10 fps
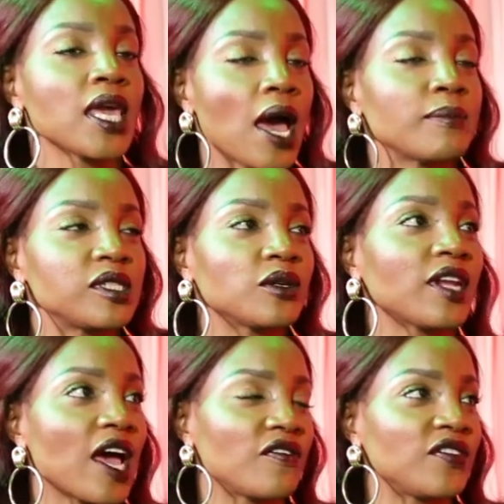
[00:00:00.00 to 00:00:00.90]
Yeah, I'm still
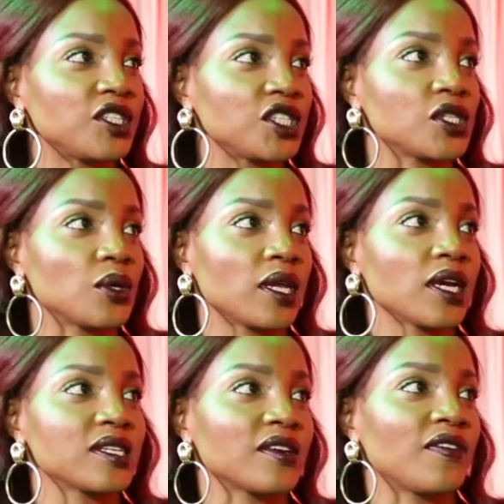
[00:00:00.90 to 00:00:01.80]
gonna have features on it
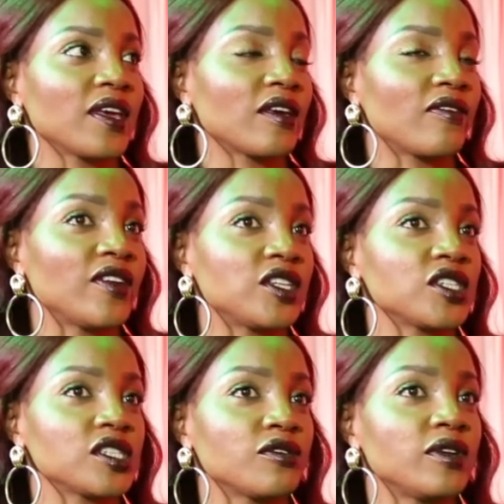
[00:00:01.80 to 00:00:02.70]
because I think
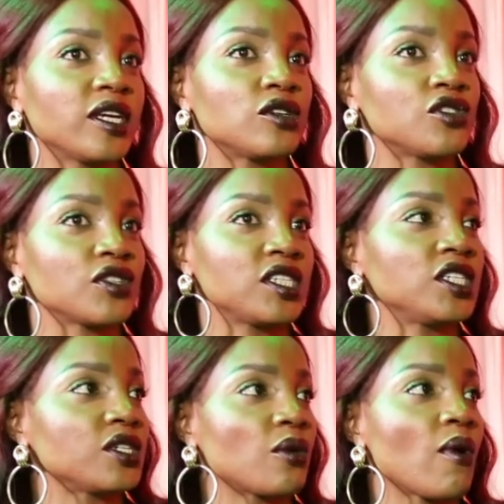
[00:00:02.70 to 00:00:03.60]
features are a really good
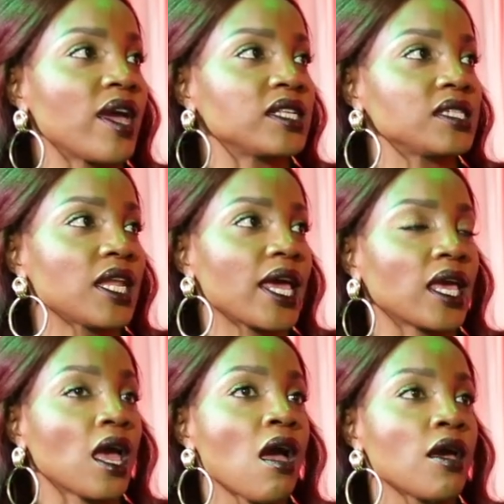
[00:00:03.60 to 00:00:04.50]
strategic way to, like,
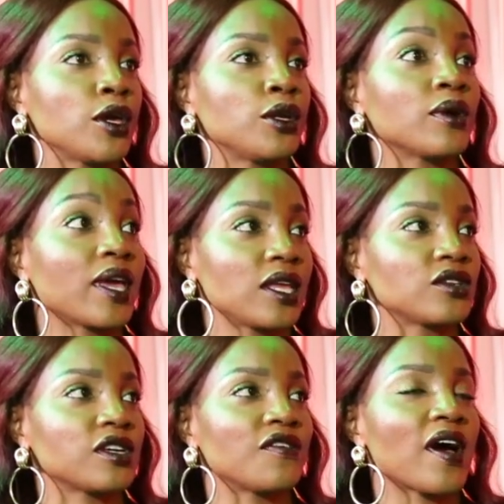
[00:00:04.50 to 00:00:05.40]
you know, get
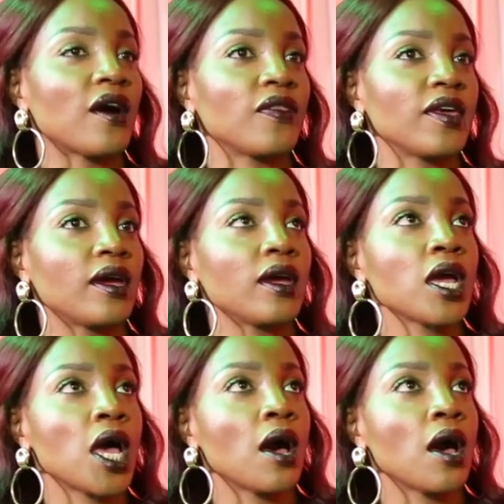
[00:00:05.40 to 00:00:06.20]
yourself out there.